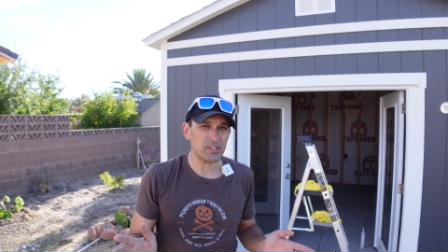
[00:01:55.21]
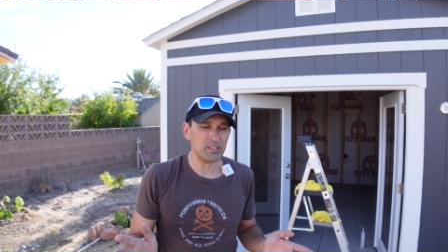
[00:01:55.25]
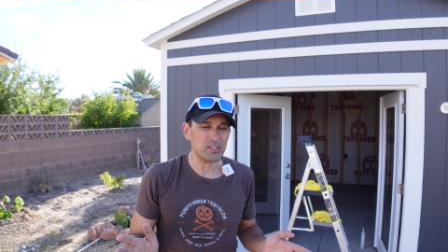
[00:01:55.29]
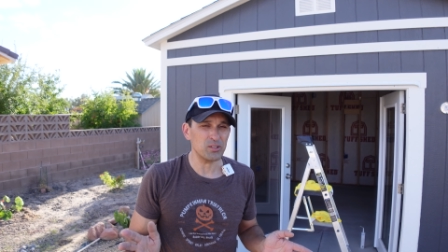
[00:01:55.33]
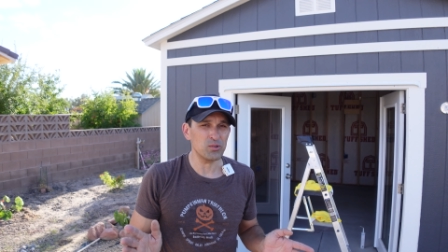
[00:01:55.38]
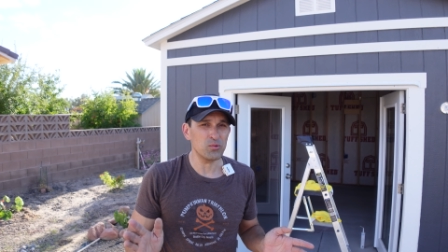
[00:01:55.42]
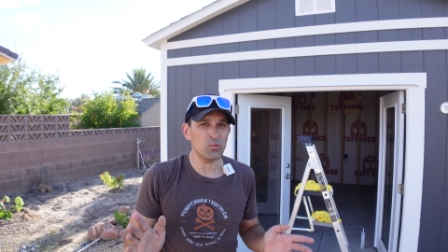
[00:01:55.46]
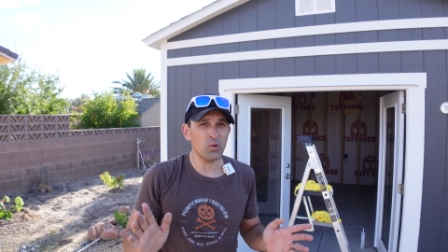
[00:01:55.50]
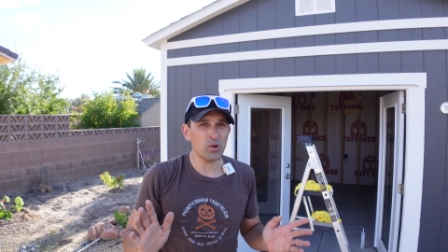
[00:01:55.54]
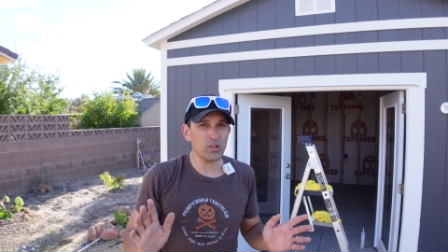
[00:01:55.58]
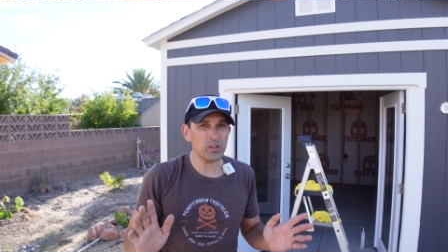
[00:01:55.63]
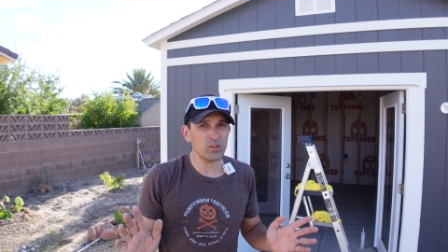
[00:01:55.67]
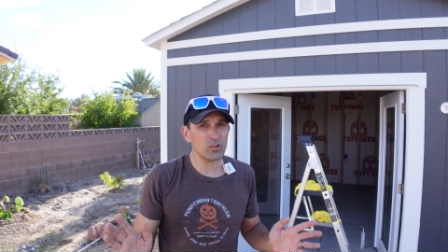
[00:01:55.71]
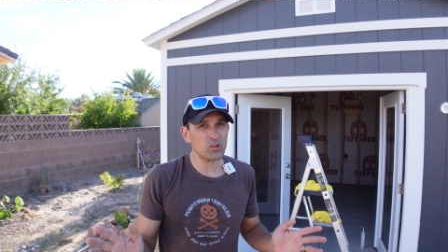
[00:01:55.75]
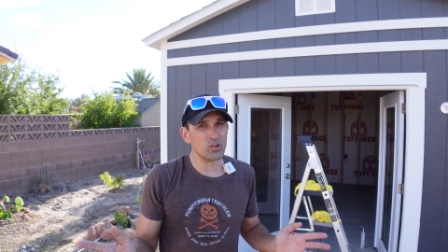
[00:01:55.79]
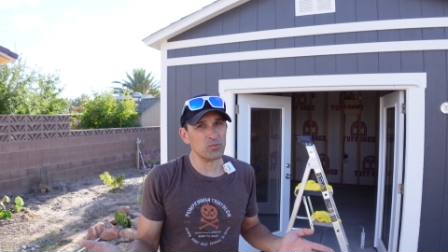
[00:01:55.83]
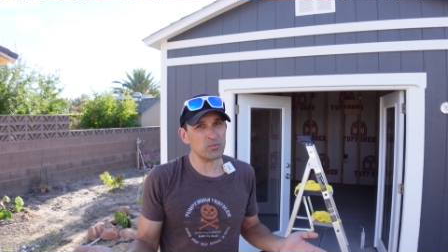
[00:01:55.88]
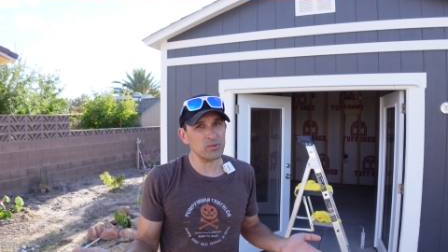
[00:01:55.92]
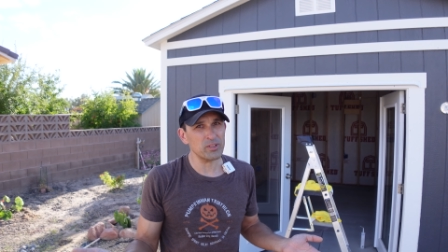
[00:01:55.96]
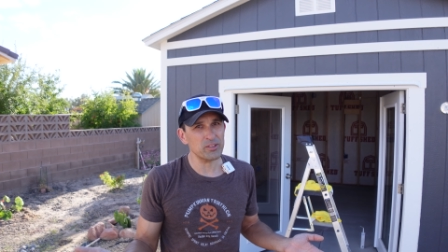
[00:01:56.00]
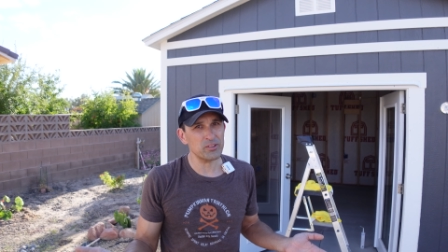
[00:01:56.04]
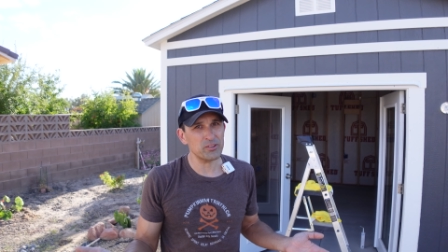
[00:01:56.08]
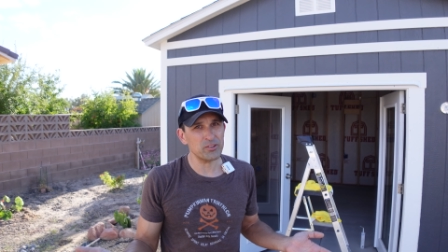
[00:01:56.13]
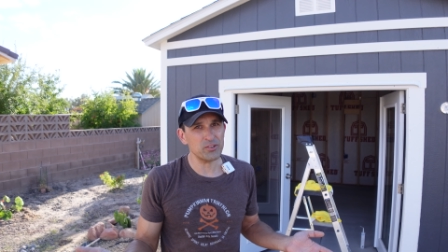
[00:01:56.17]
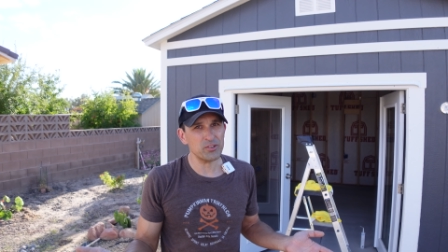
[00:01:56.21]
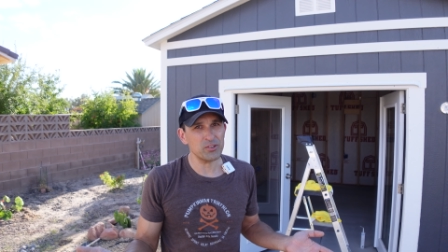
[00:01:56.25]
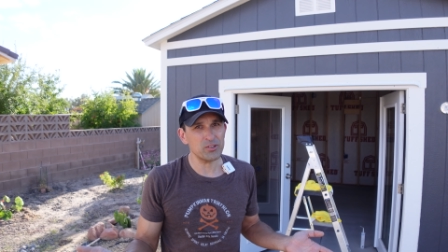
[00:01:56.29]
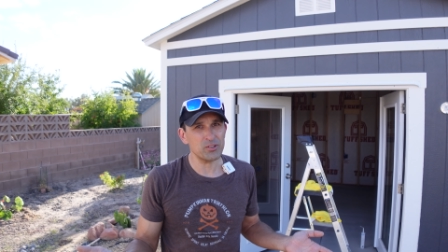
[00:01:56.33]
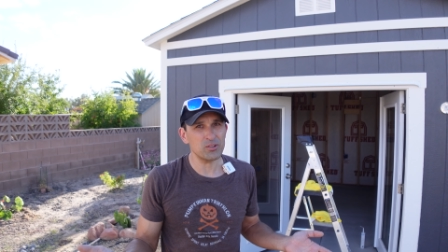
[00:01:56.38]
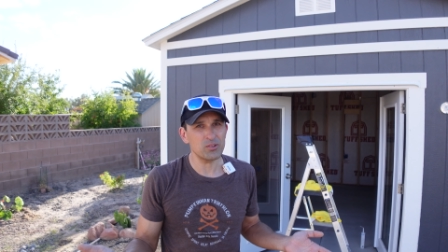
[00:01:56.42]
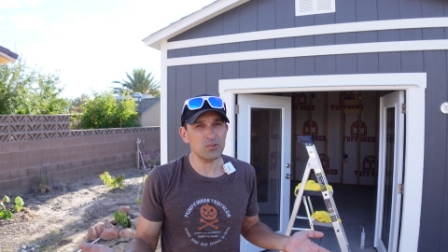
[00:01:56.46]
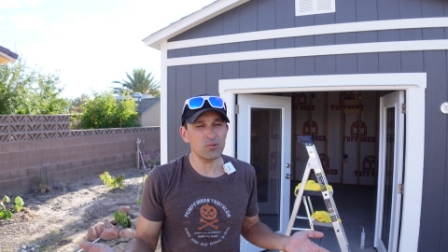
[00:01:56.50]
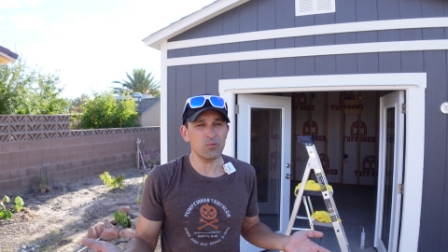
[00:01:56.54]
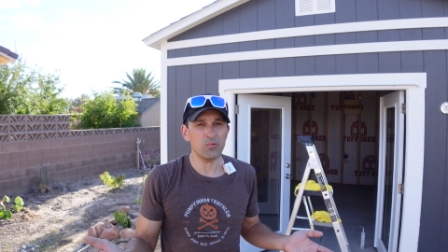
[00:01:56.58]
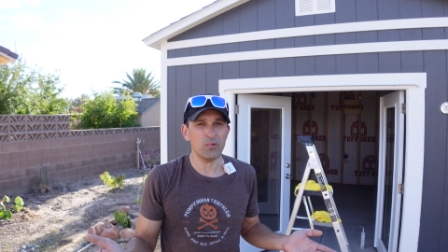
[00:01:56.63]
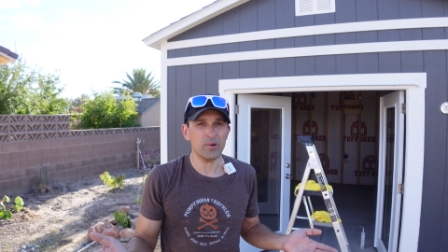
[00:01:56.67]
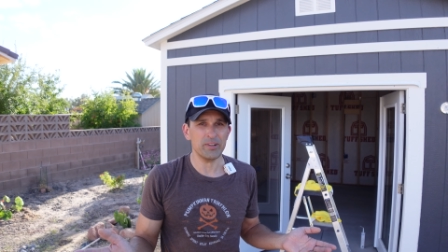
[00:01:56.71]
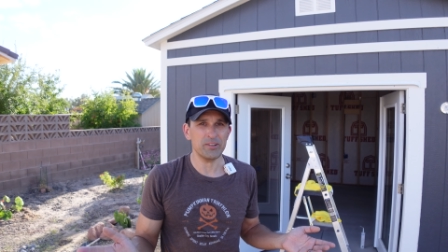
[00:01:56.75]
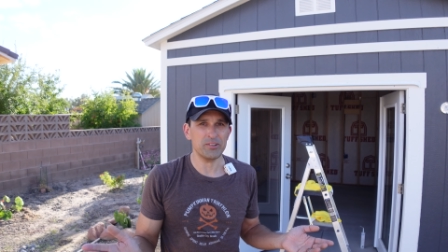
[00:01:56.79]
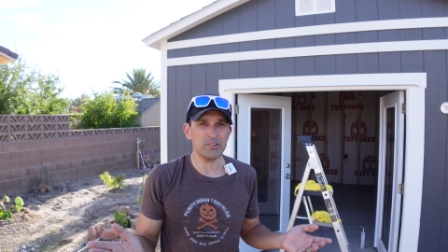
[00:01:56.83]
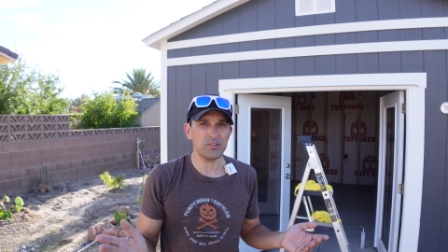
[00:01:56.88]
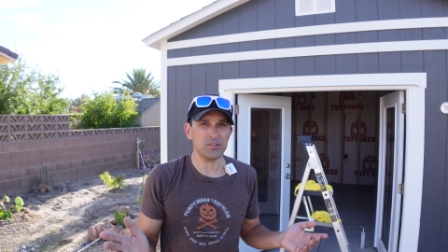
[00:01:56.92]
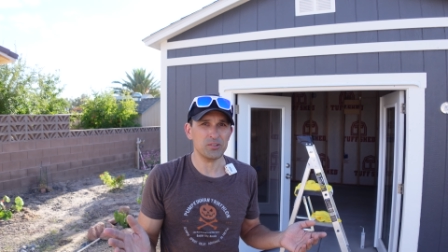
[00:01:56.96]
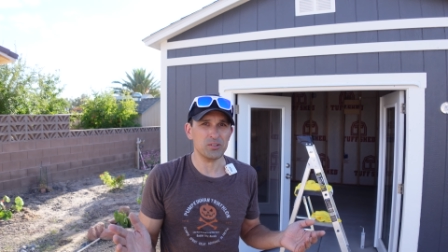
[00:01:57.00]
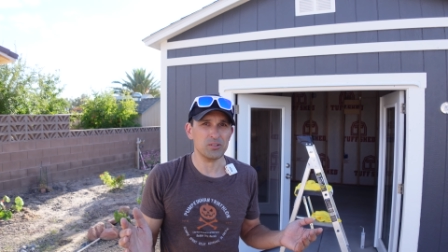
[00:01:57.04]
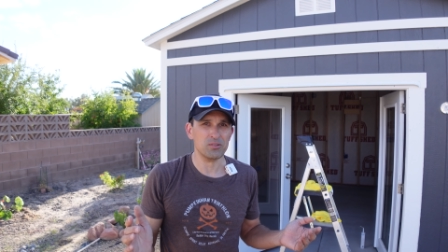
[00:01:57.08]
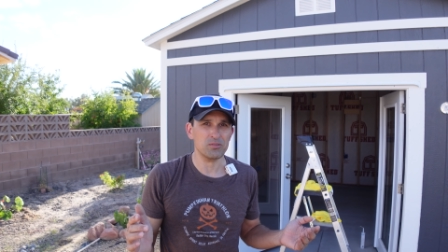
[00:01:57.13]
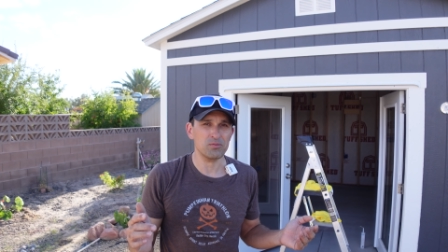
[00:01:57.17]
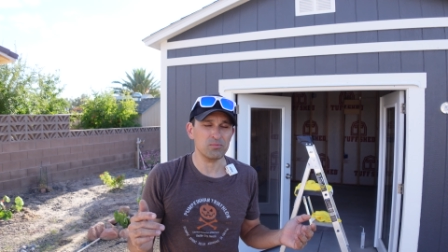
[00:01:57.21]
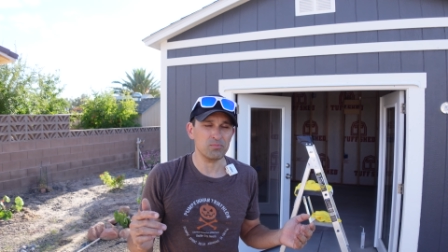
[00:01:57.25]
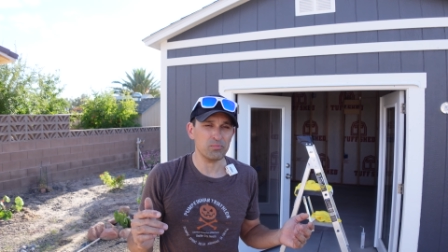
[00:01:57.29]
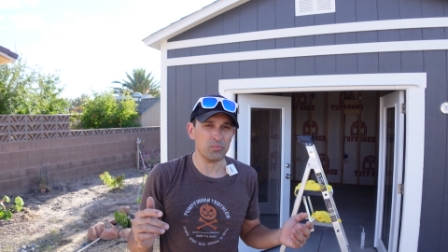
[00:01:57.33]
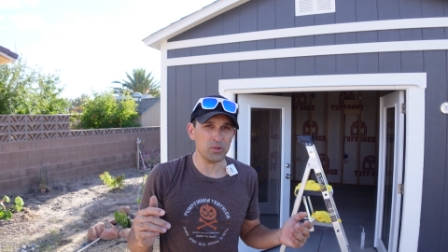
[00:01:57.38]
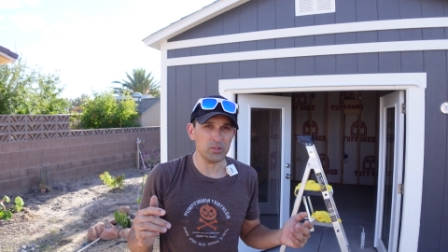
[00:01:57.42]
that you wouldn't normally do when you're